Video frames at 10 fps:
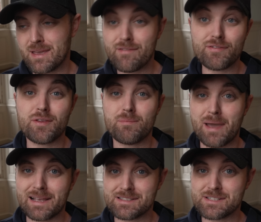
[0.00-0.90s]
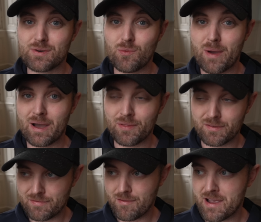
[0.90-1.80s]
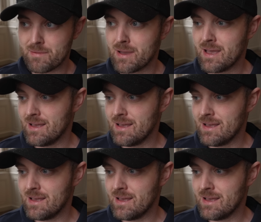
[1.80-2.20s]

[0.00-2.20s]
even though the paint's still wet on the frame.